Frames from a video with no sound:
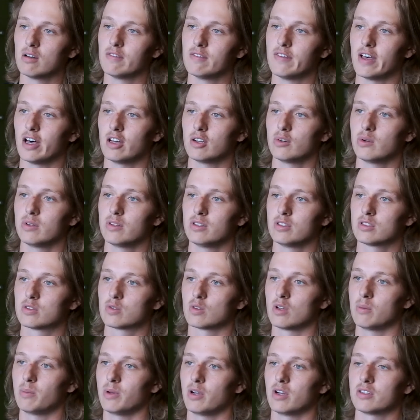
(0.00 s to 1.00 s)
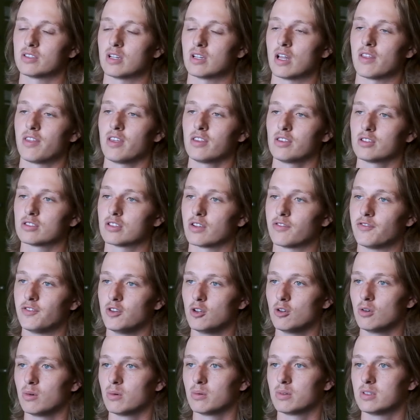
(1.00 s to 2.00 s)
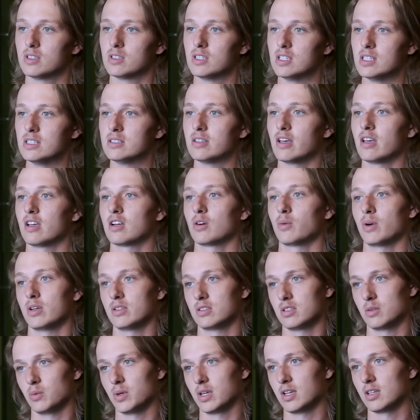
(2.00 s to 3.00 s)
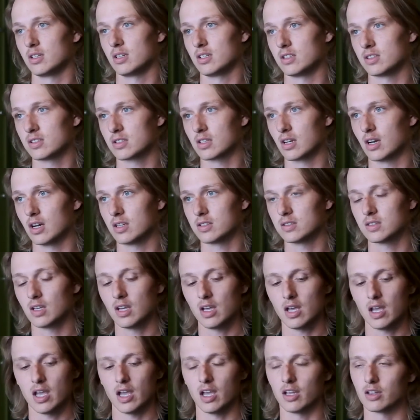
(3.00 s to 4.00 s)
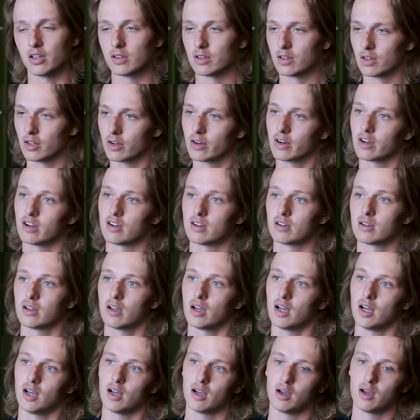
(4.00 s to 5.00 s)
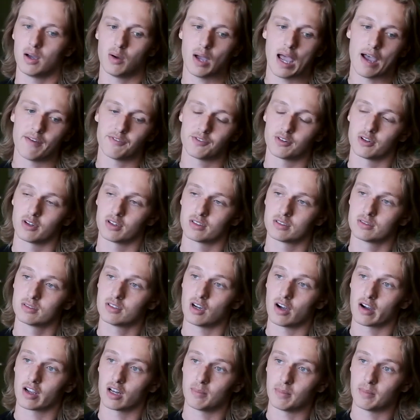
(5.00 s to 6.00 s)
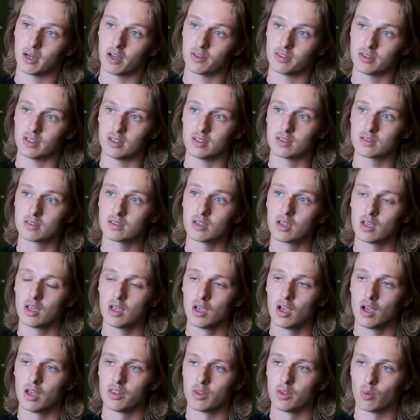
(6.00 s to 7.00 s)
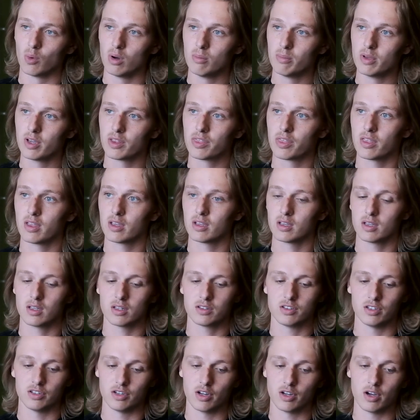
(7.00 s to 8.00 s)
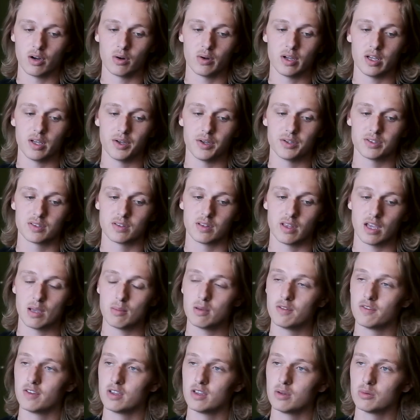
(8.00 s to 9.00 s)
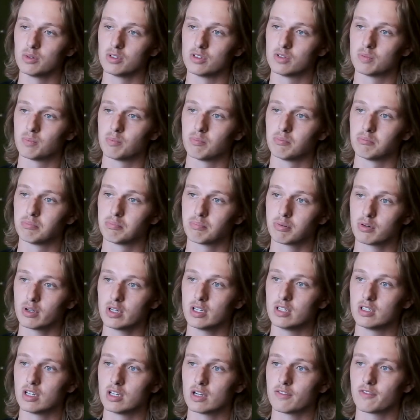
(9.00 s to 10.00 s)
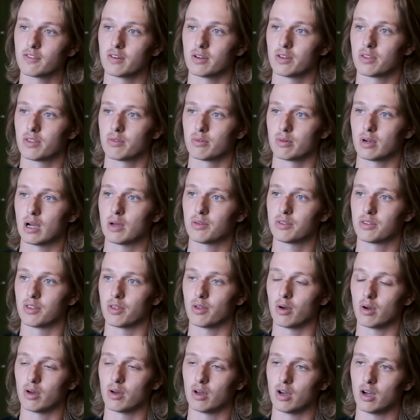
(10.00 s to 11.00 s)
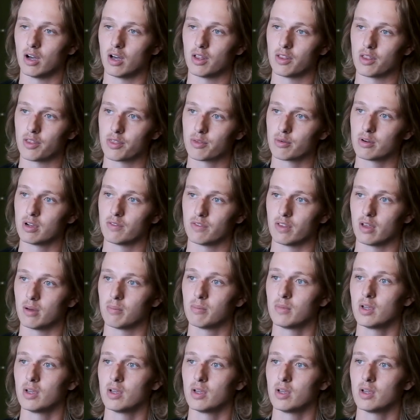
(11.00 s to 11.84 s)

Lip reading: evaluated these 3 beers, and I think there's a few key takeaways that we can discuss and learn after talking about these. The one big thing to note is the ABV was pretty different throughout the three of them.